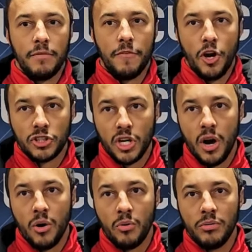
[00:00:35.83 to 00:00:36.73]
First
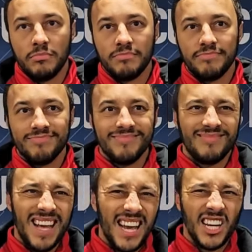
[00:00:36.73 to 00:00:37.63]
goal,
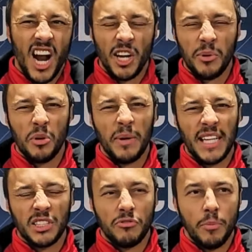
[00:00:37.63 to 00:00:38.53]
I could argue, come
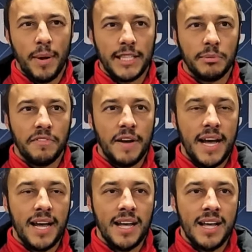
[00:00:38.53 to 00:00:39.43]
against the run of play, to be
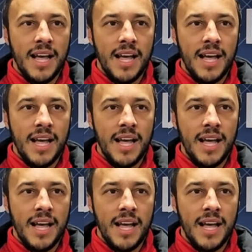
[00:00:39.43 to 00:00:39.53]
fair.